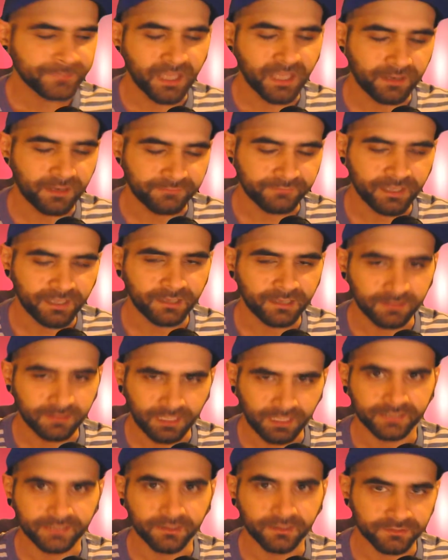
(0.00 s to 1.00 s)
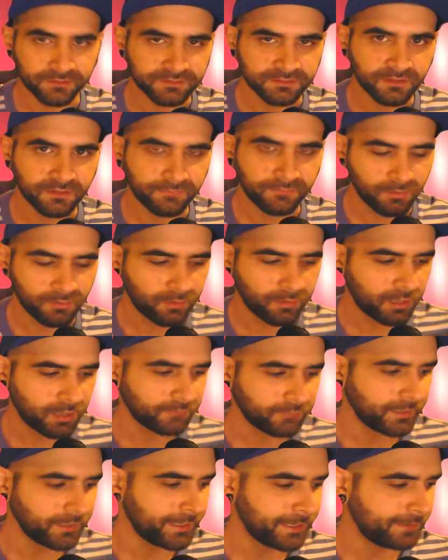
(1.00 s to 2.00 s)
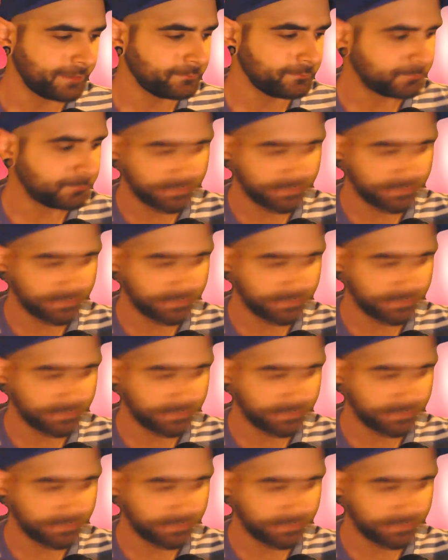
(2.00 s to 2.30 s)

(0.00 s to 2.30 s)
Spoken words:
I've got a lot of other stuff going on right now.